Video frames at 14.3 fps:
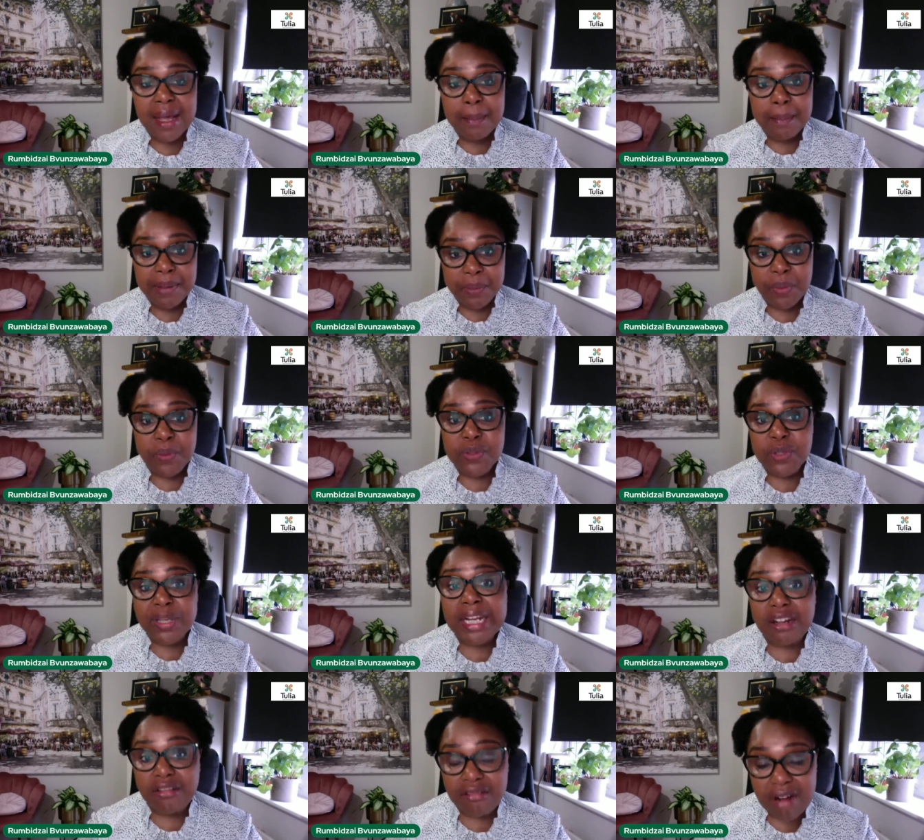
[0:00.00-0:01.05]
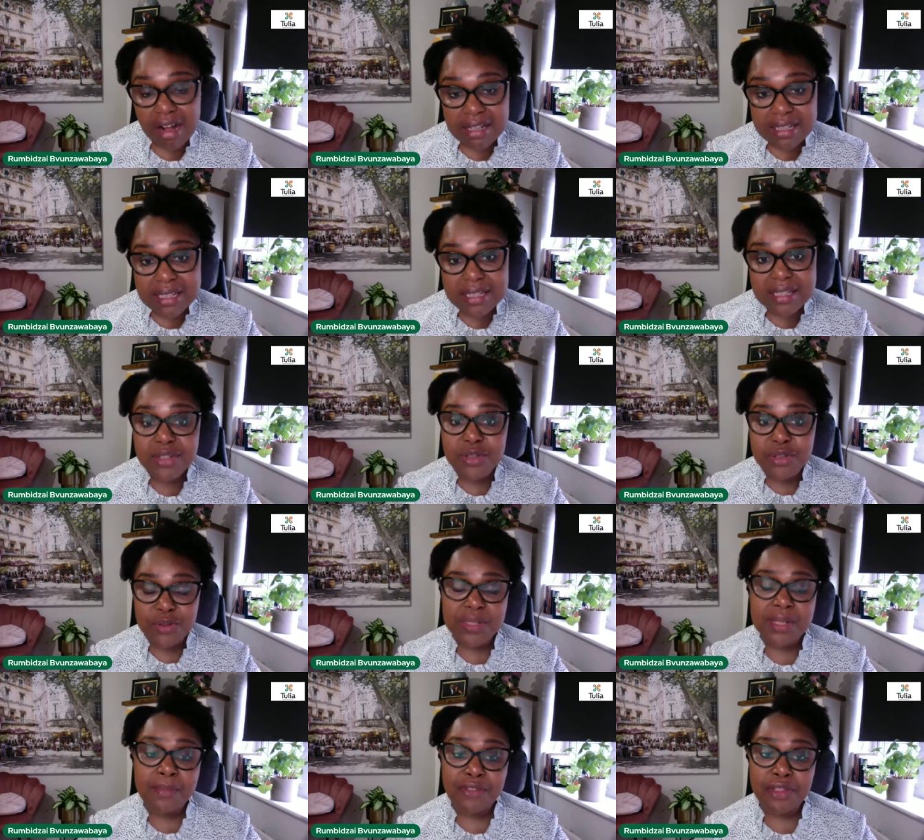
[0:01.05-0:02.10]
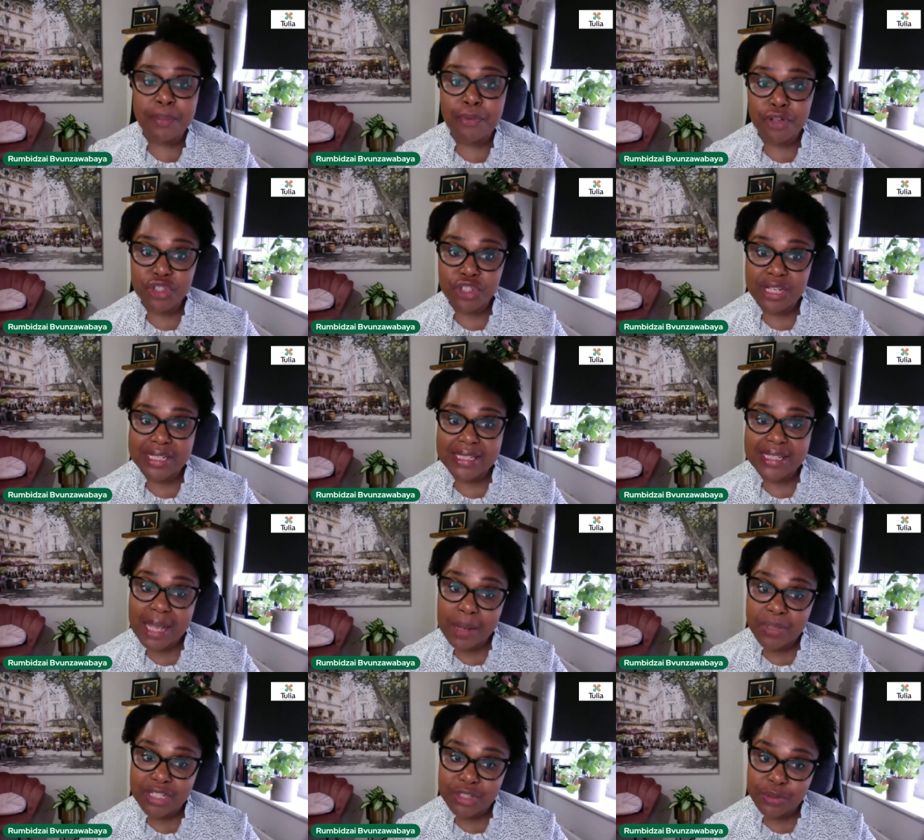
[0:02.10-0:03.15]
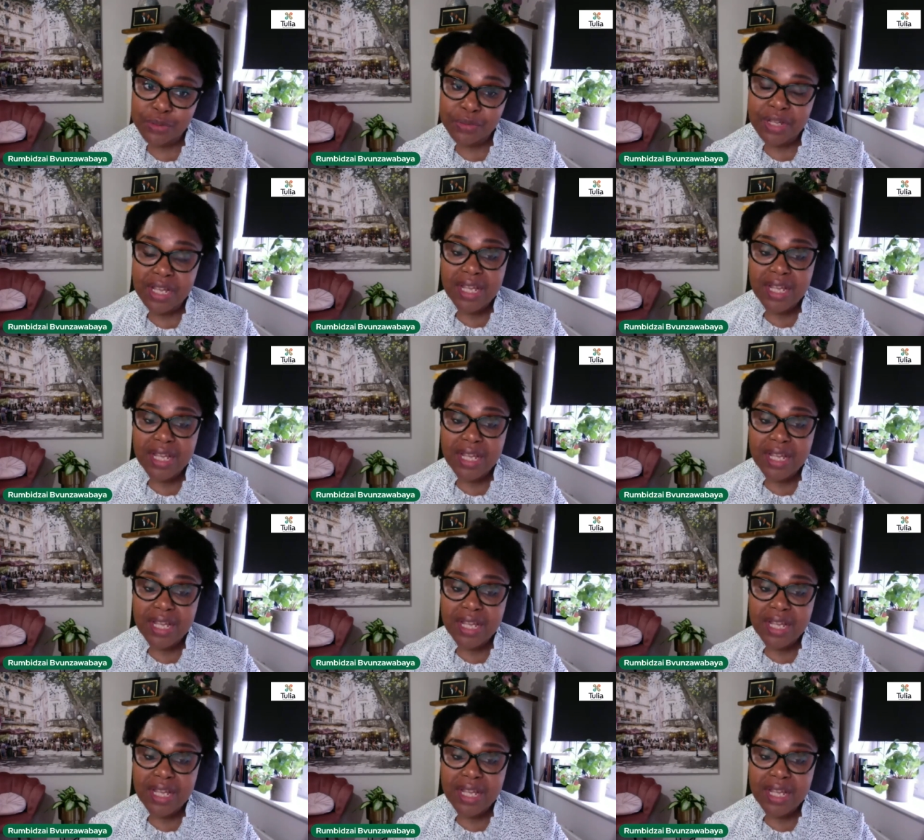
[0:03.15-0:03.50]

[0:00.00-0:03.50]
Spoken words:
but we also get grants to do some of the projects that we do.